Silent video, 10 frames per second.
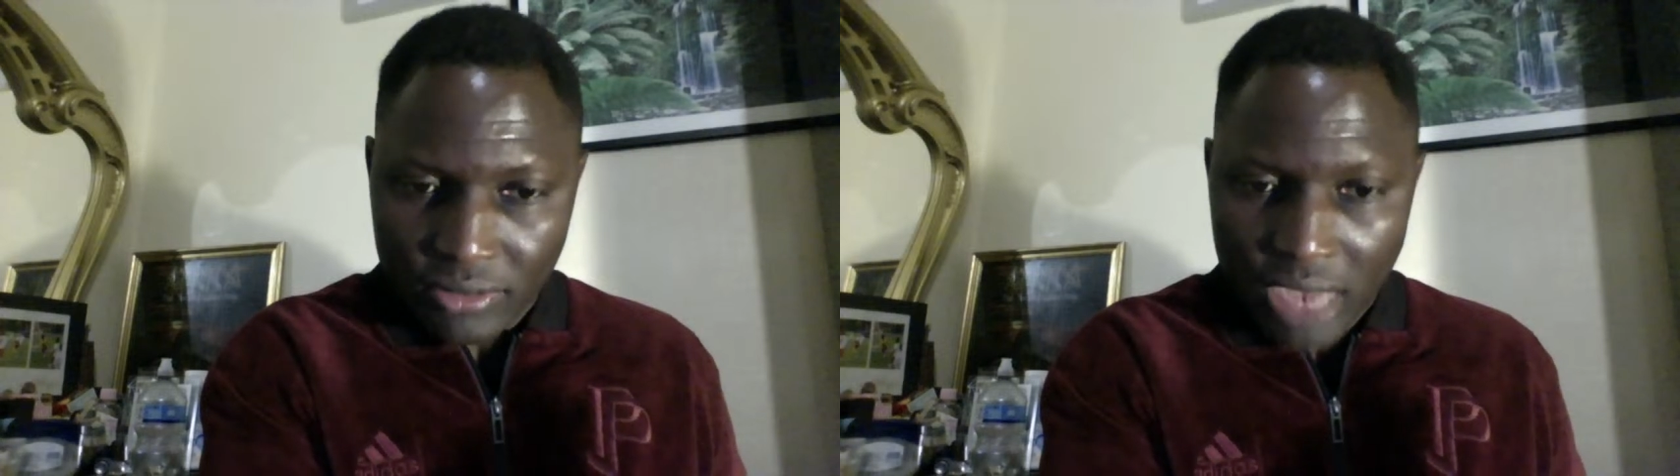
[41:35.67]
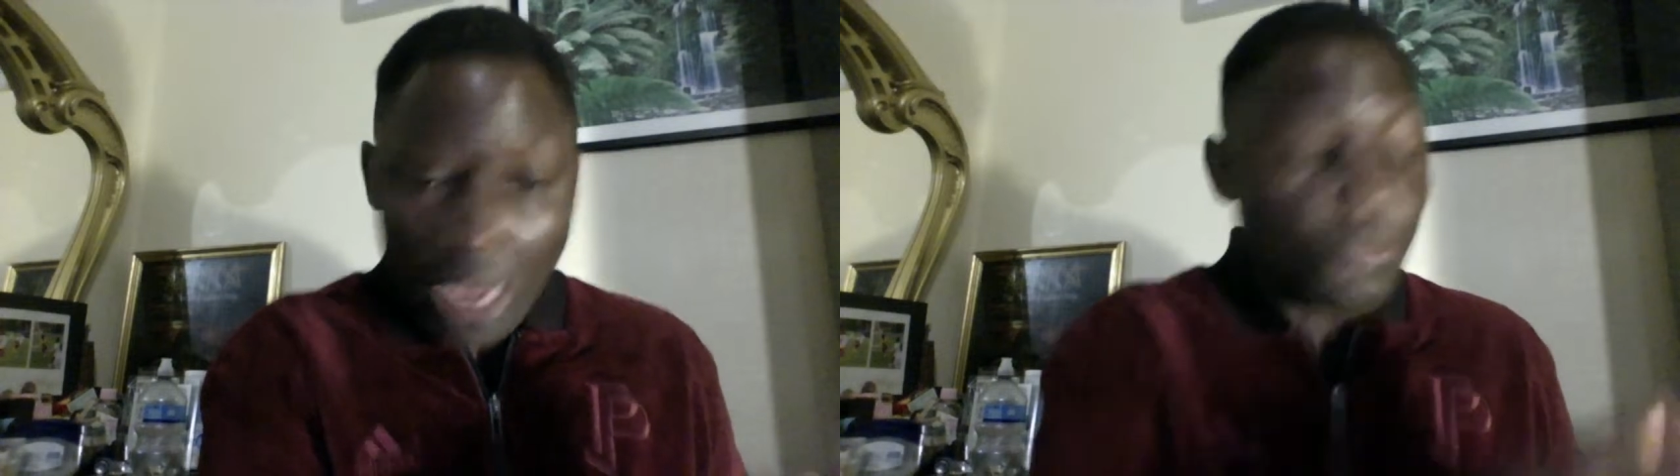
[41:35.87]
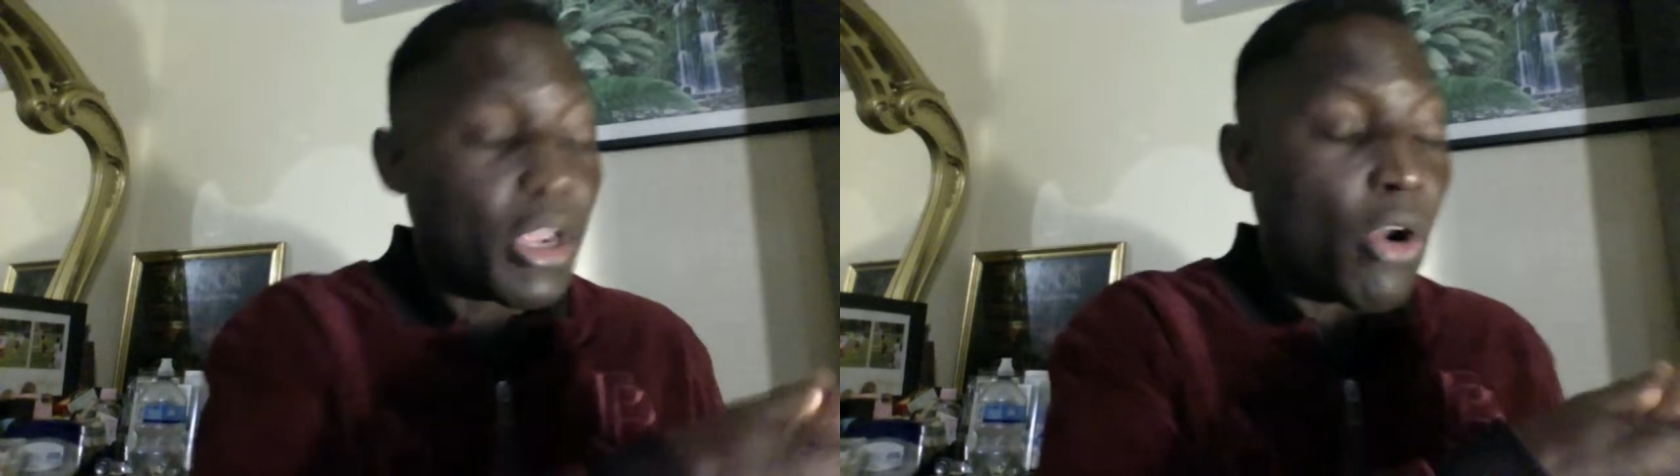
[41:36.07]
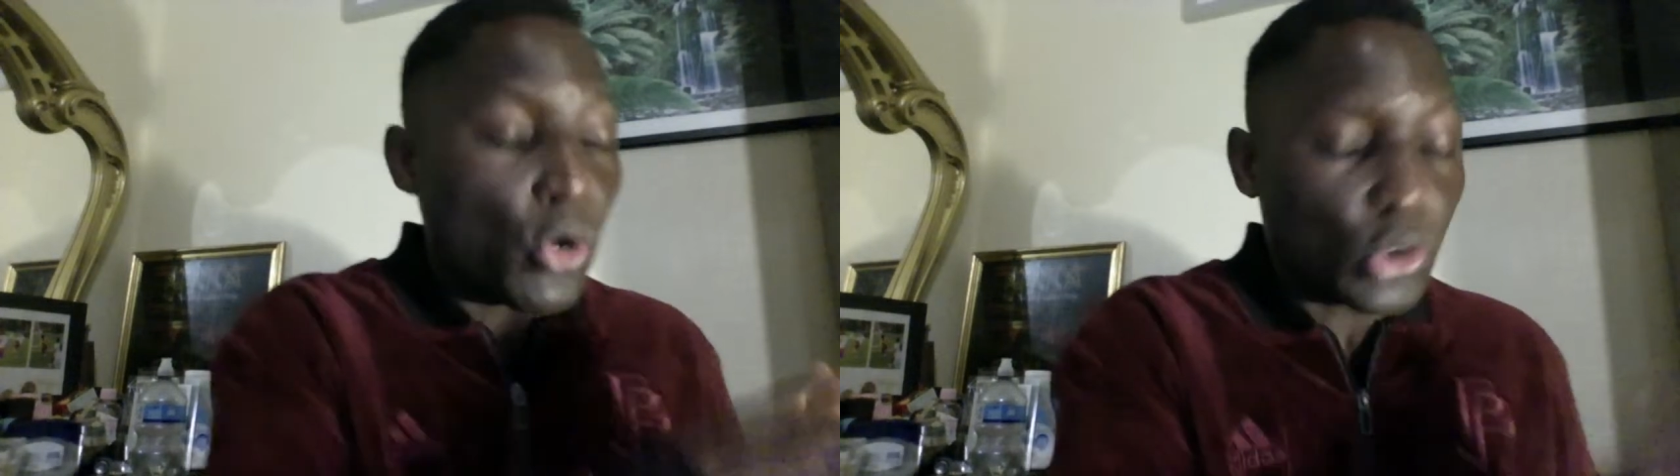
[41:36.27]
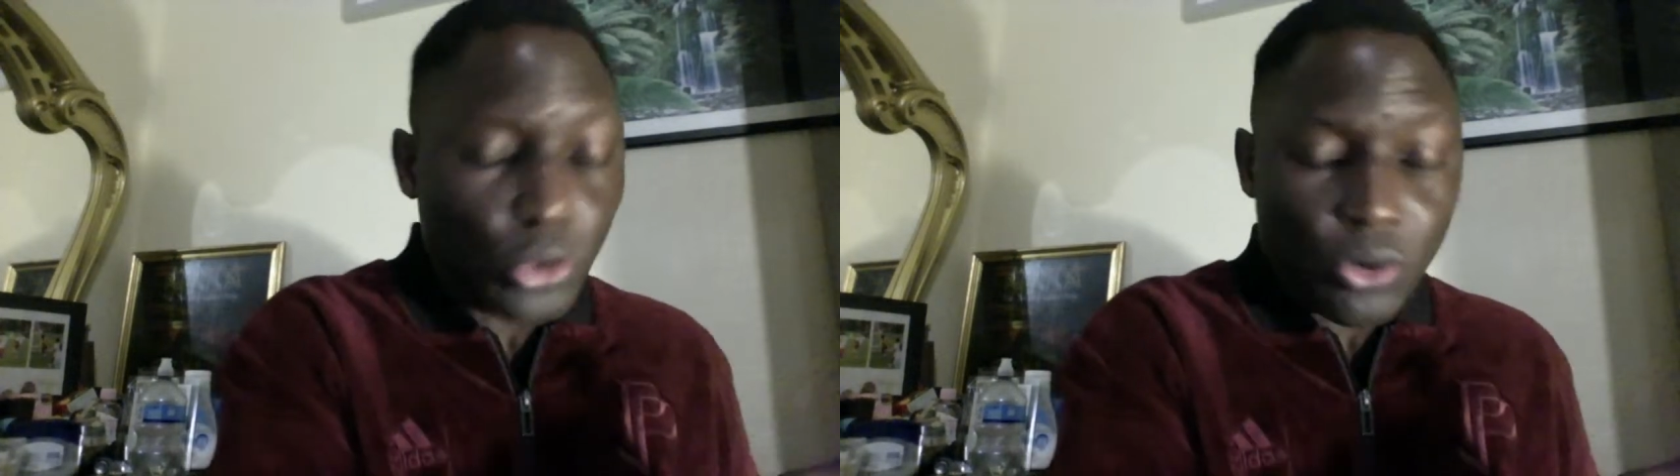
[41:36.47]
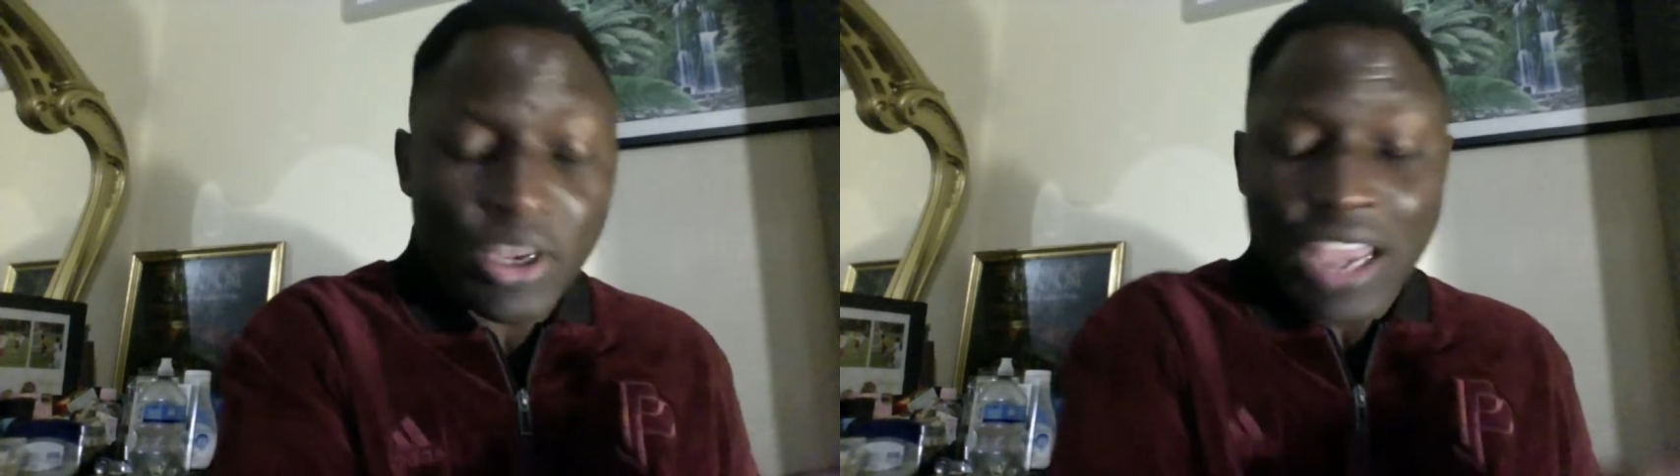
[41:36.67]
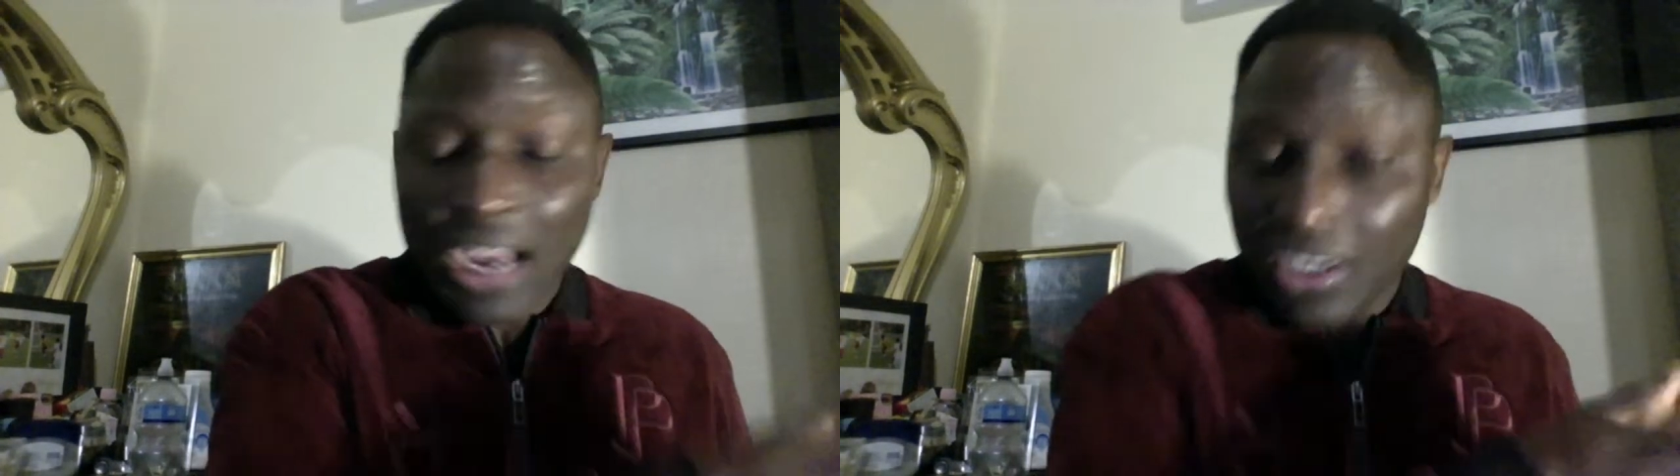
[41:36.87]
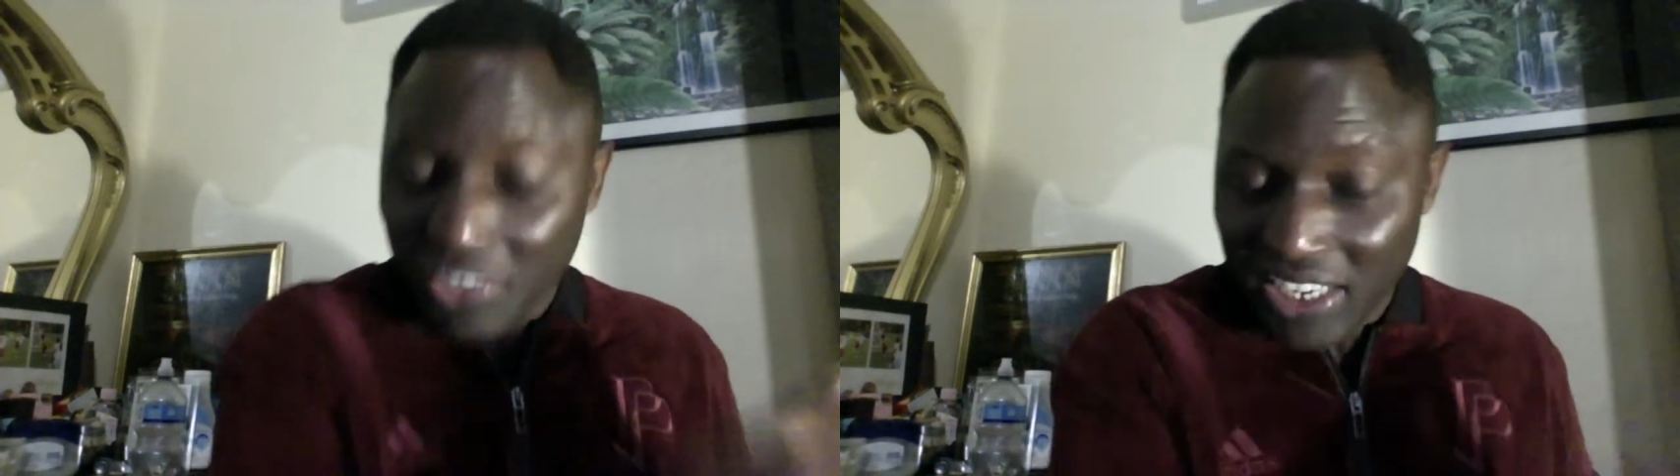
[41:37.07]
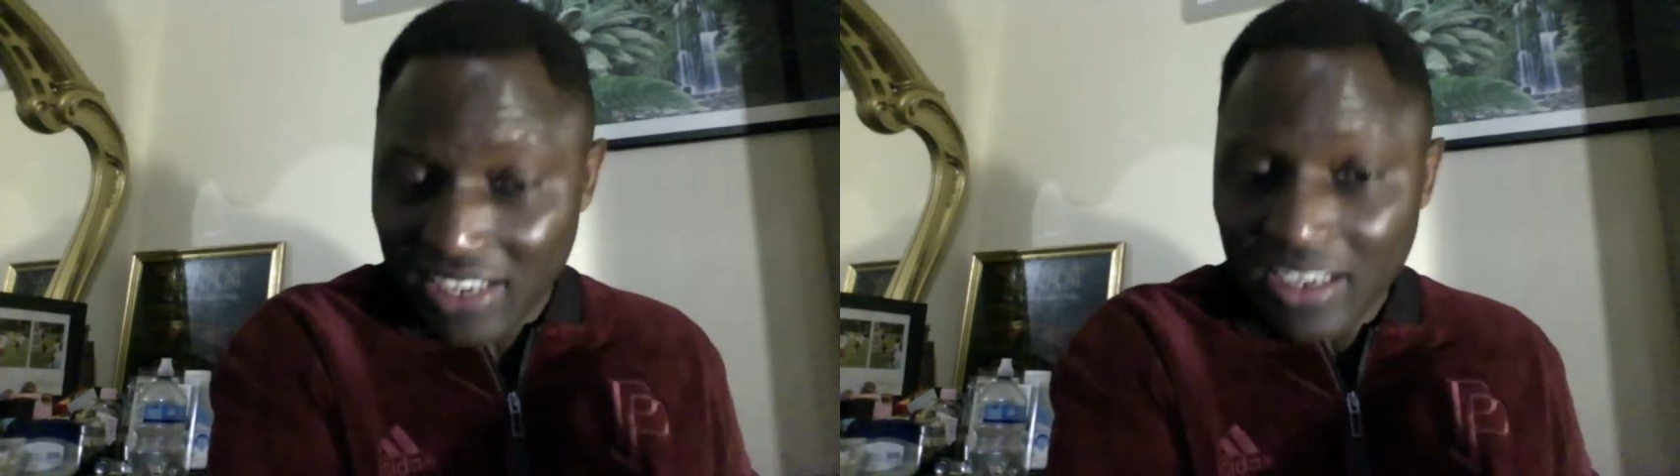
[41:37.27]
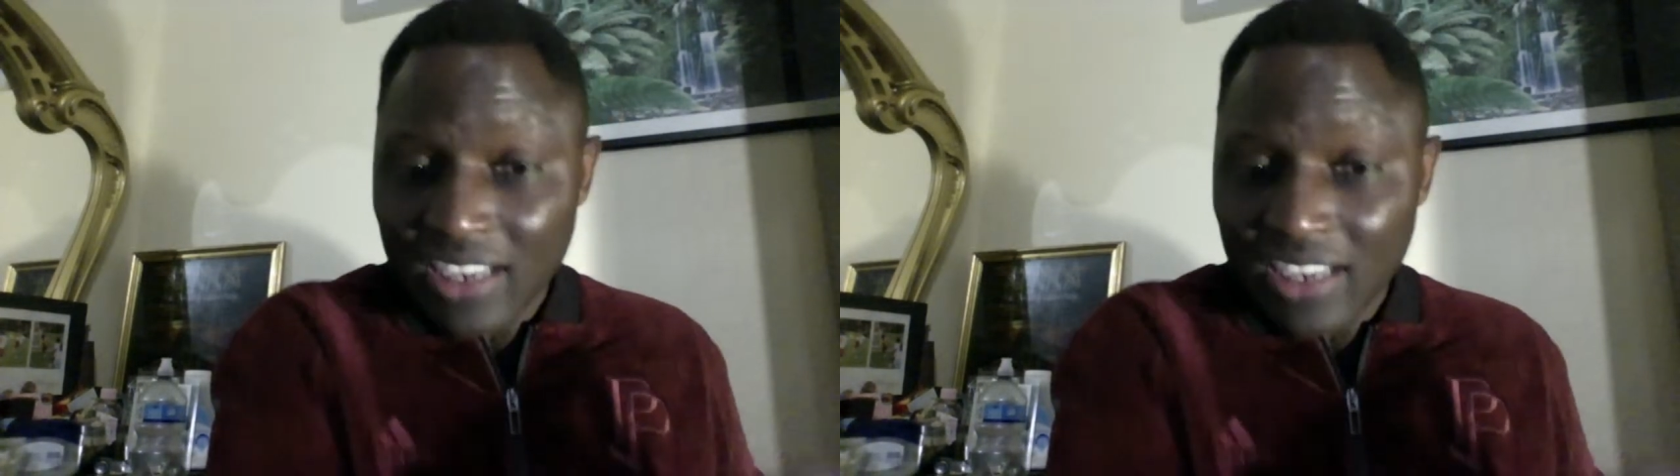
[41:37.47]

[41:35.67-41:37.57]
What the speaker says: And we also agree